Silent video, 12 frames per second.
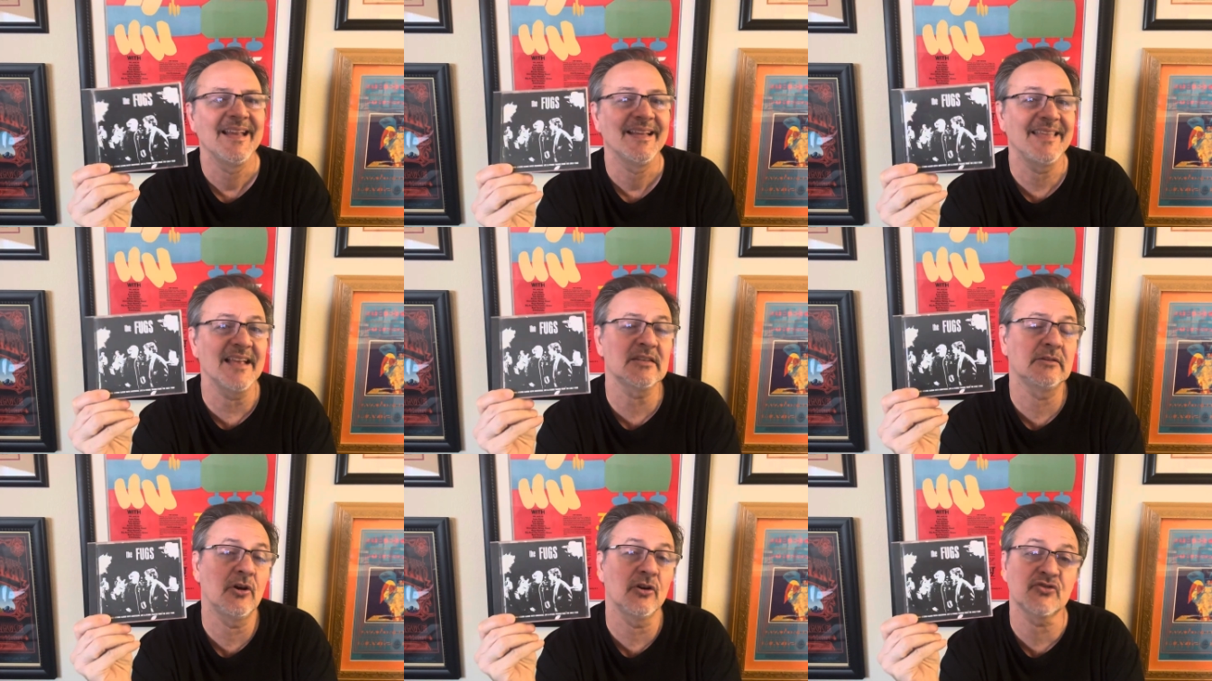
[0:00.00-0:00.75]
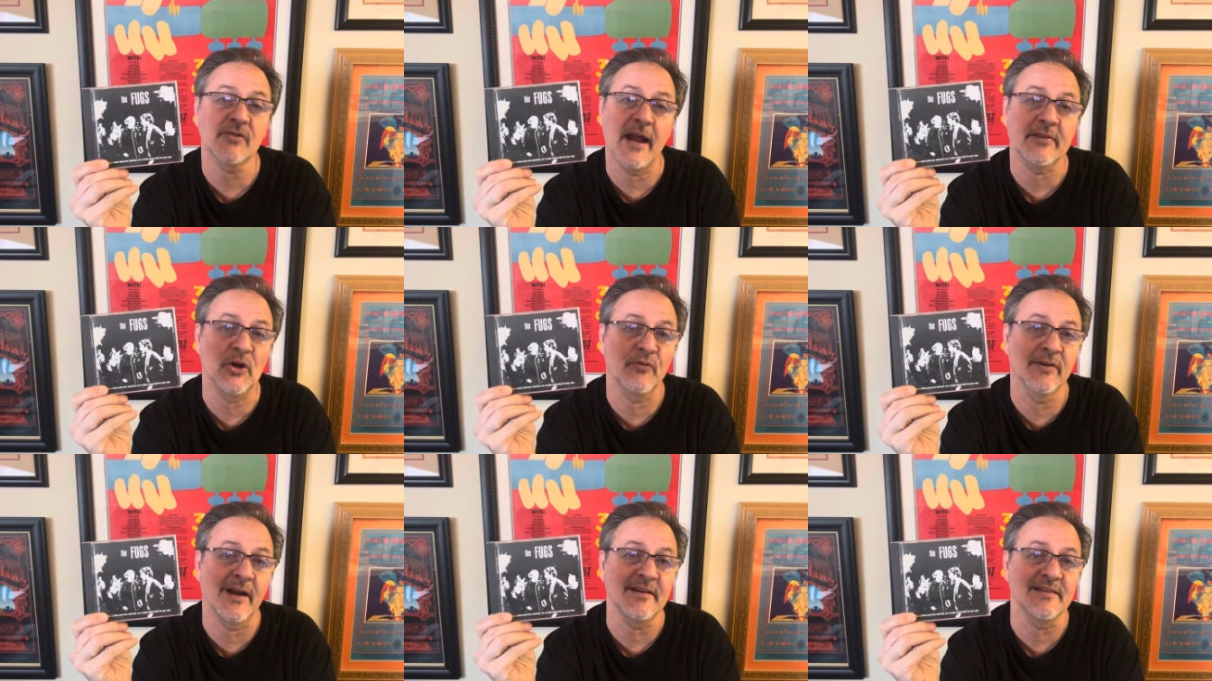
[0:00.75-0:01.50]
That's a long track, though,
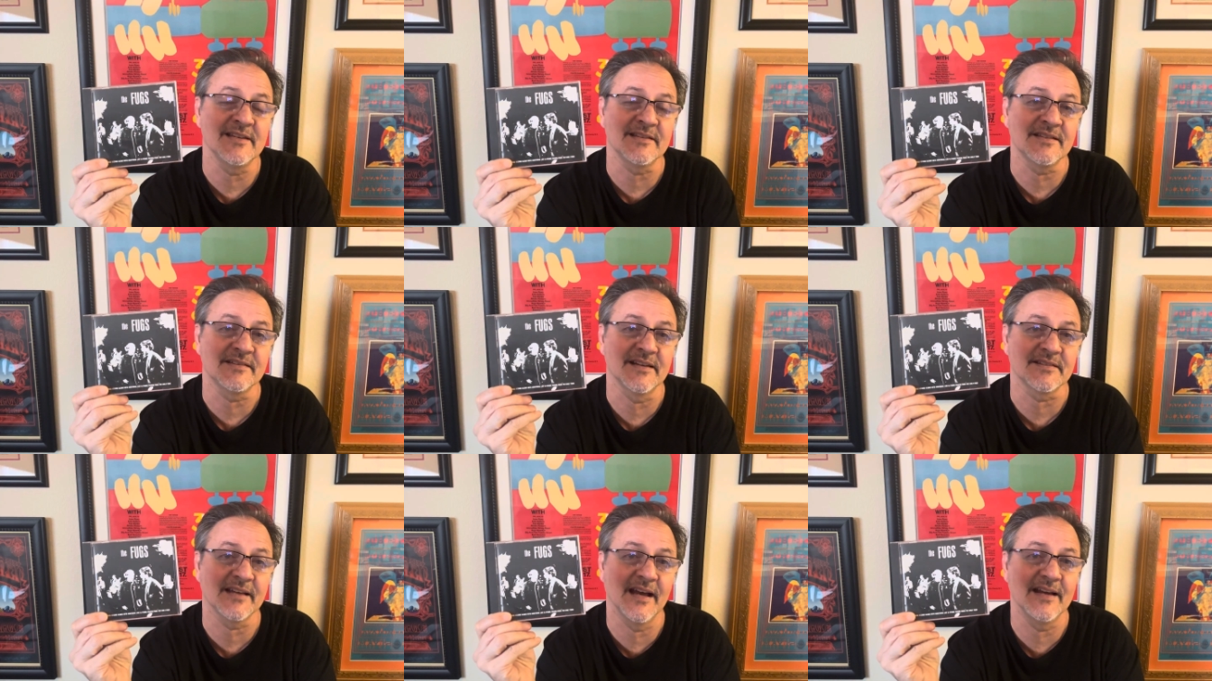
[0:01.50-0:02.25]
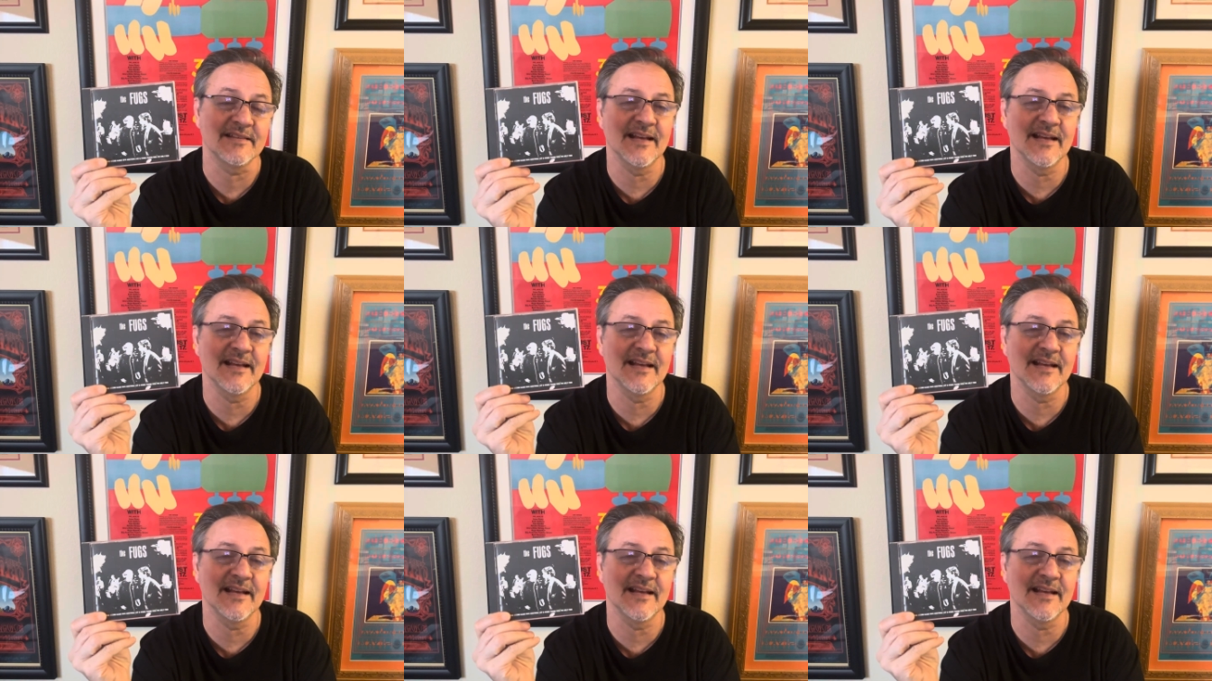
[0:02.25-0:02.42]
for 1966, guys.